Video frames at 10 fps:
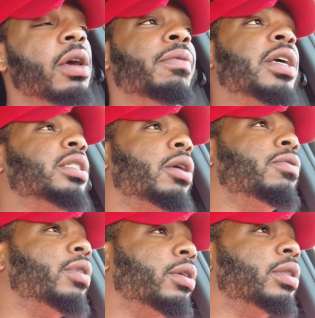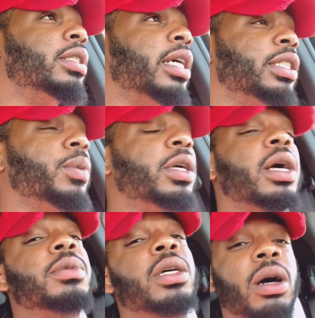There's no real detention when it
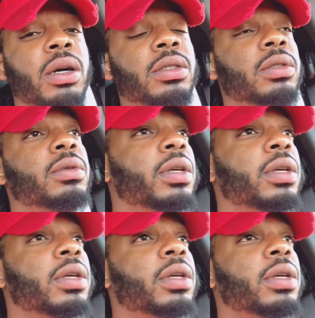comes to cars.